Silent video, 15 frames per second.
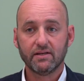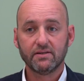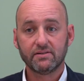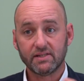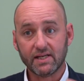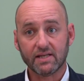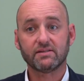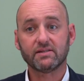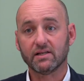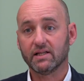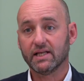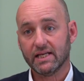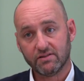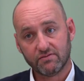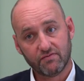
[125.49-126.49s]

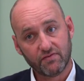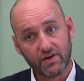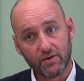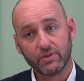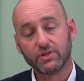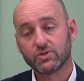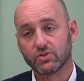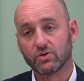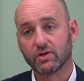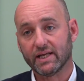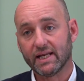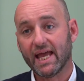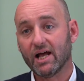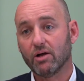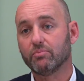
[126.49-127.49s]
CISL is very strong
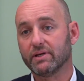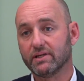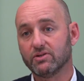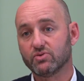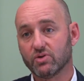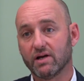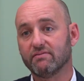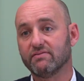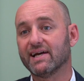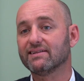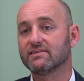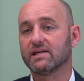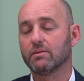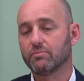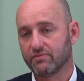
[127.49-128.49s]
in helping drive
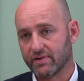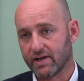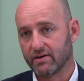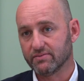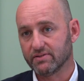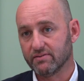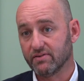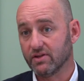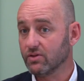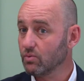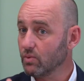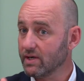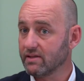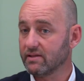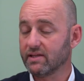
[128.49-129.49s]
that type of narrative in
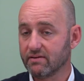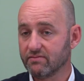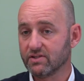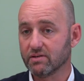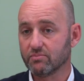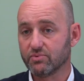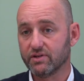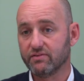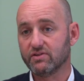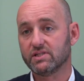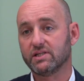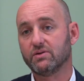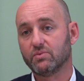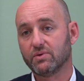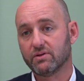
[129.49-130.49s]
the way that they've done
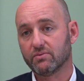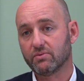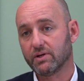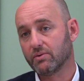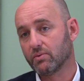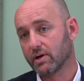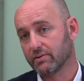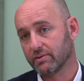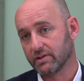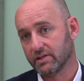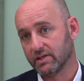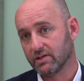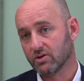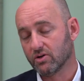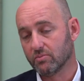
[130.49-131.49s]
previously with the Rewiring
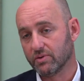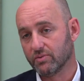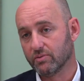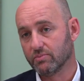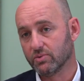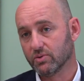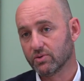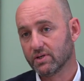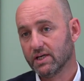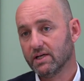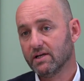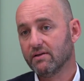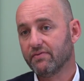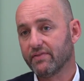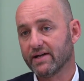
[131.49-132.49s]
the Economy report.
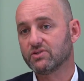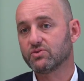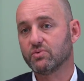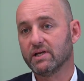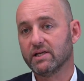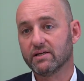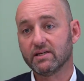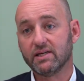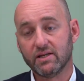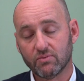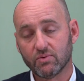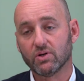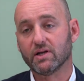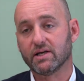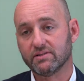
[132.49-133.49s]
That's really a key
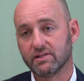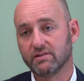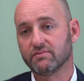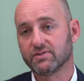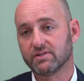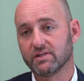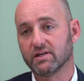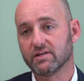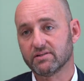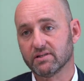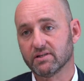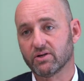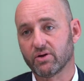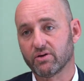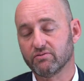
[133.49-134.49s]
role I see for
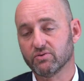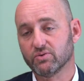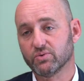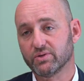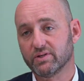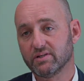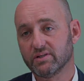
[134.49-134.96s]
CISL going forward.